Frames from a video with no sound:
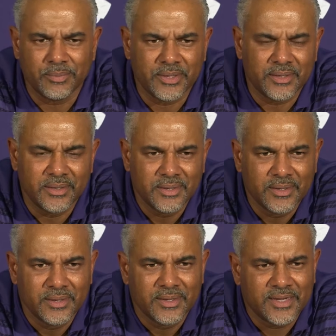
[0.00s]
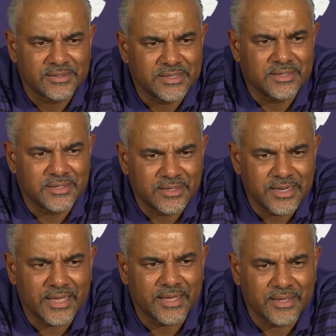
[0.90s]
But at the end of the
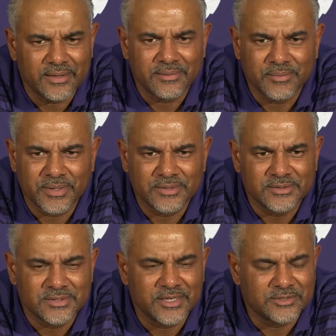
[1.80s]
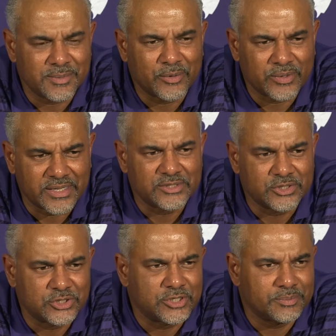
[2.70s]
day, man, this thing is about
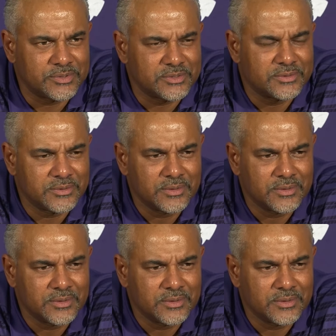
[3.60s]
relationships,